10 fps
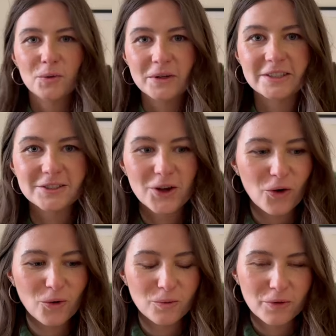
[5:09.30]
We just
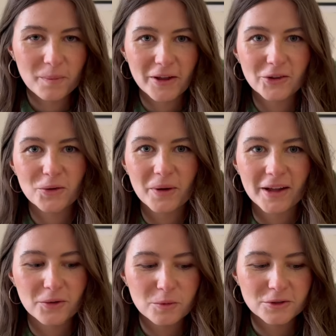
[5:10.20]
got home from Milk. We
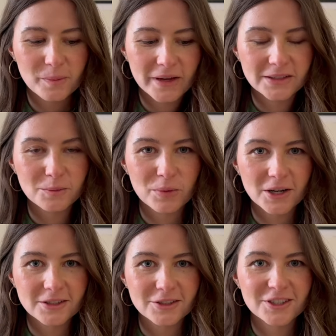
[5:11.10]
had the most amazing
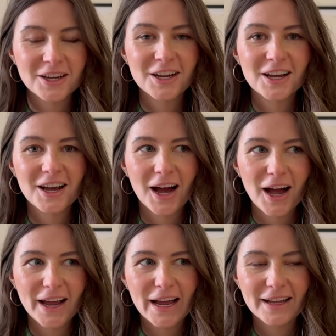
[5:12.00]
brunch.
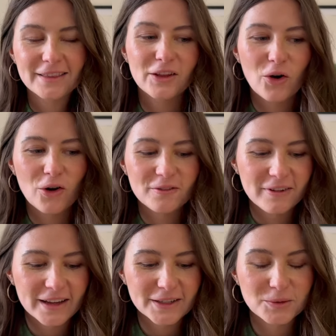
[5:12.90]
I had the
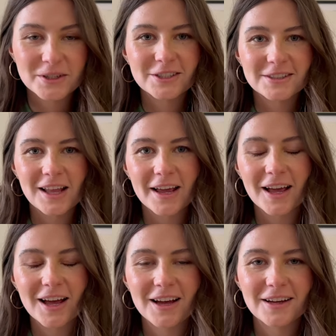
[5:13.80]
convict, which is like
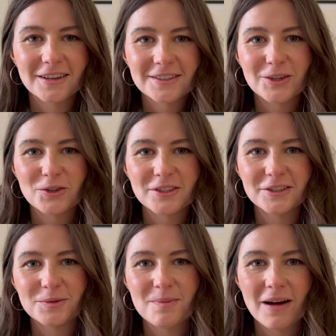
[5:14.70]
a
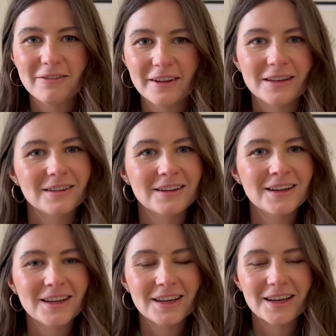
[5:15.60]
sausage muffin
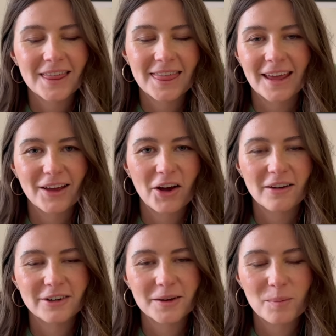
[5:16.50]
thing
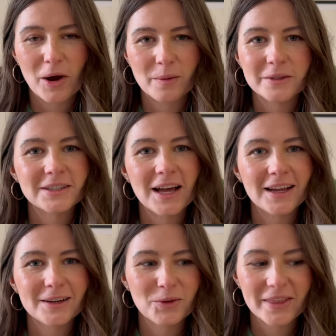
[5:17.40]
covered in
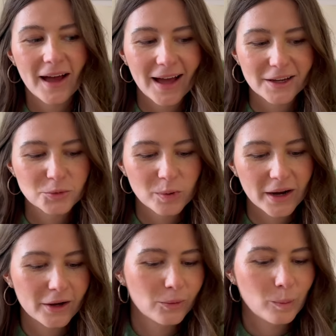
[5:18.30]
parmesan with a hash
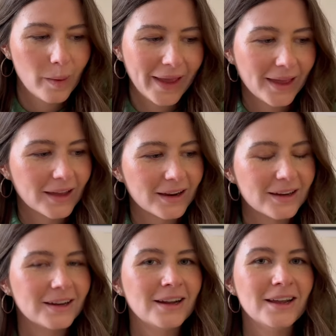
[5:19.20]
brown,
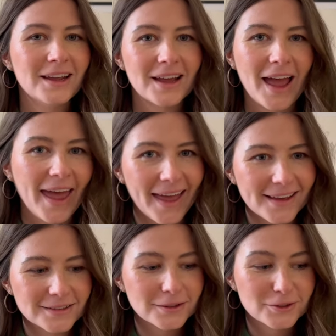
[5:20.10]
bacon,
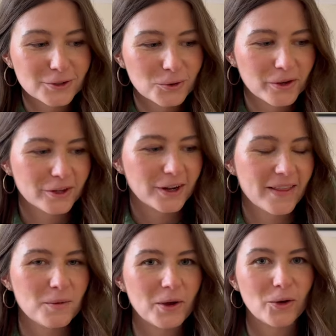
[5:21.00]
eggs. So good. And
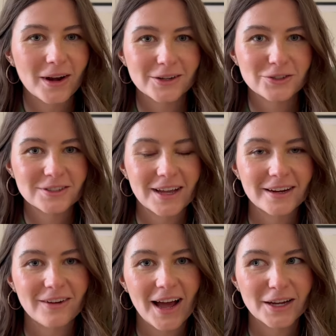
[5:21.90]
then we got an extra side
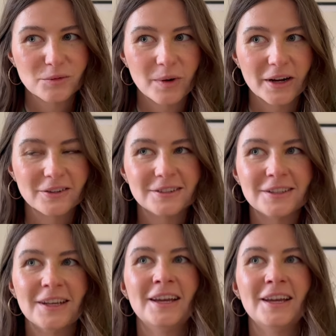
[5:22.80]
of hash browns.